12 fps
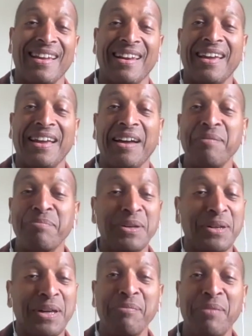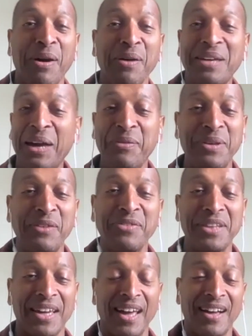Like I'm, I'm okay with
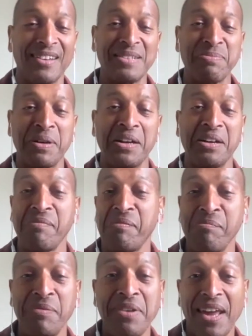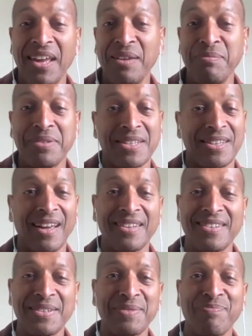everything else, but names, I
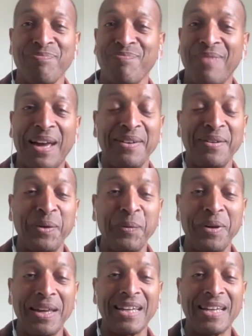just, I don't know what it